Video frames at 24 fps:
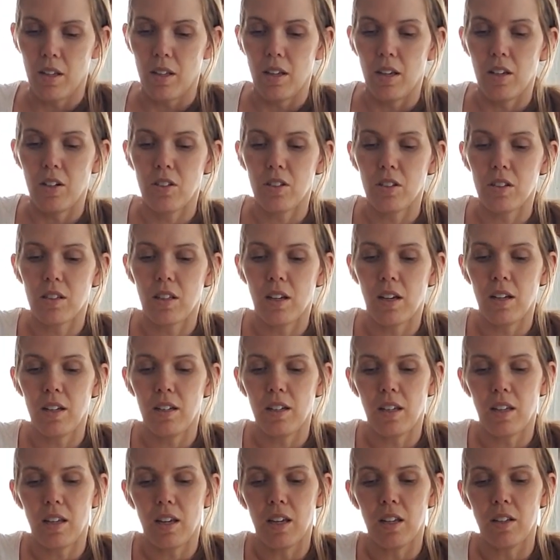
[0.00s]
and just cut,
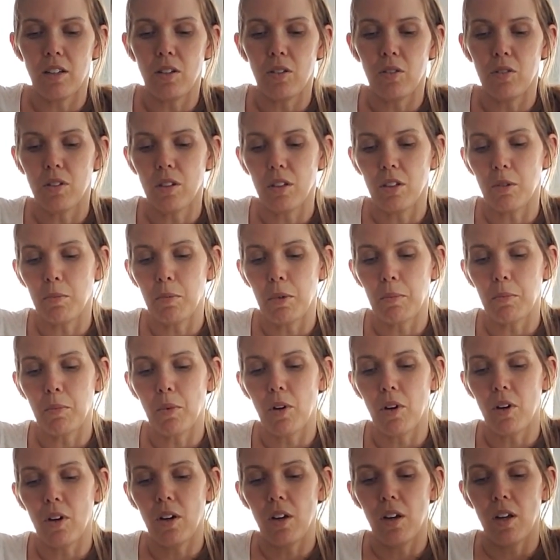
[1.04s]
and again use a little bit
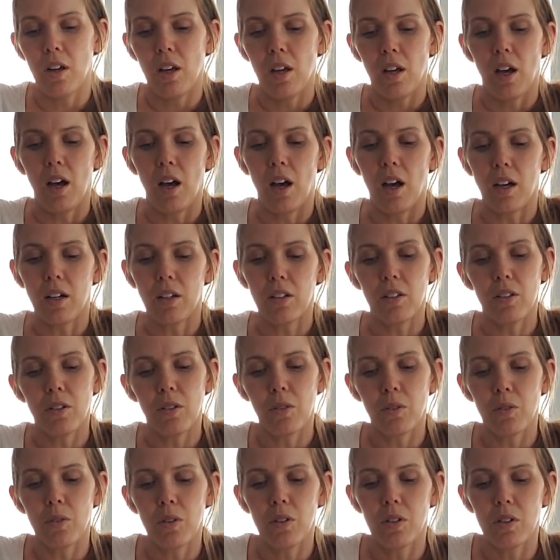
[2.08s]
more hot
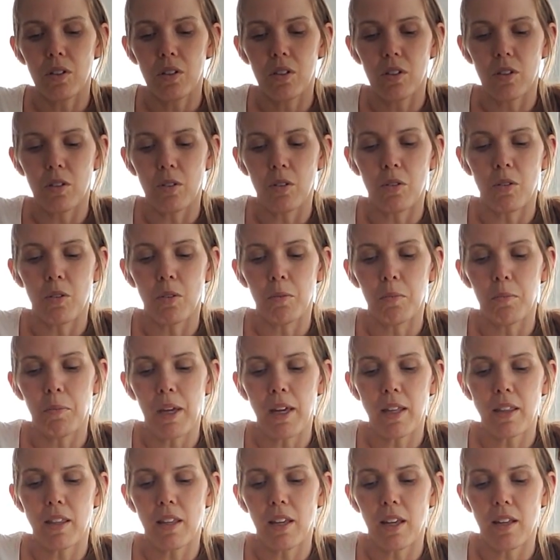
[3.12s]
glue to
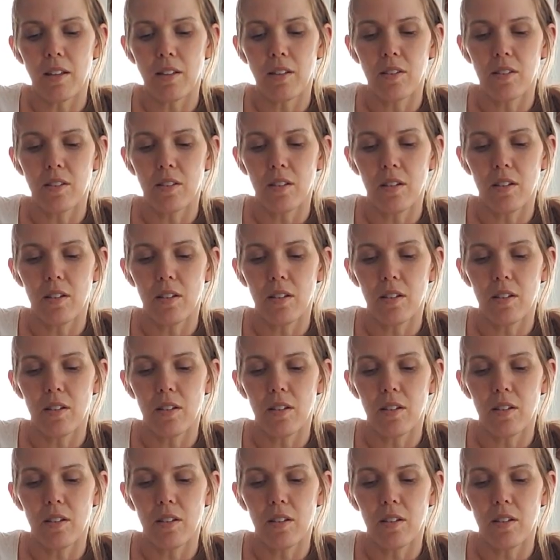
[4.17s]
make the ends